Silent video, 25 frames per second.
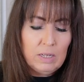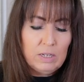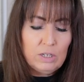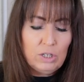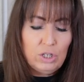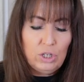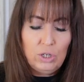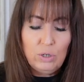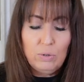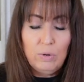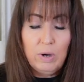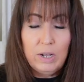
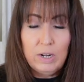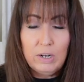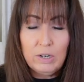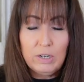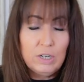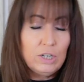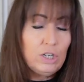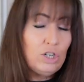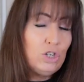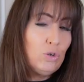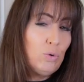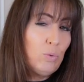
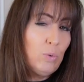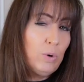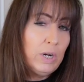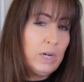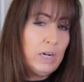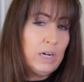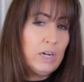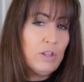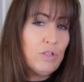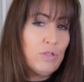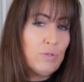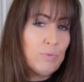
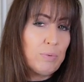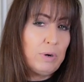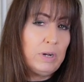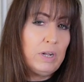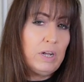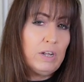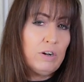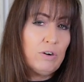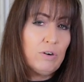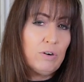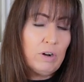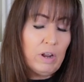220 to
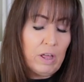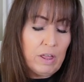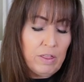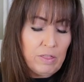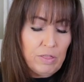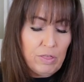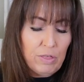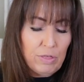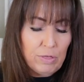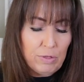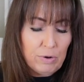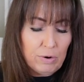
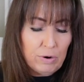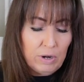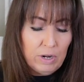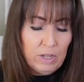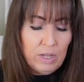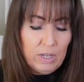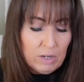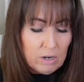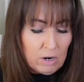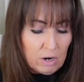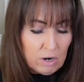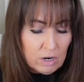330
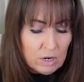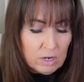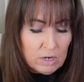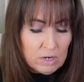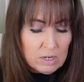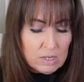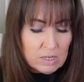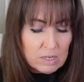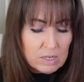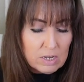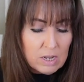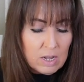
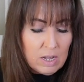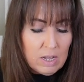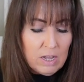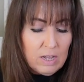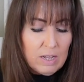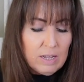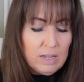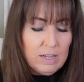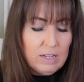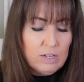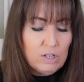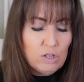yards.
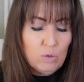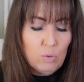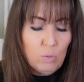It's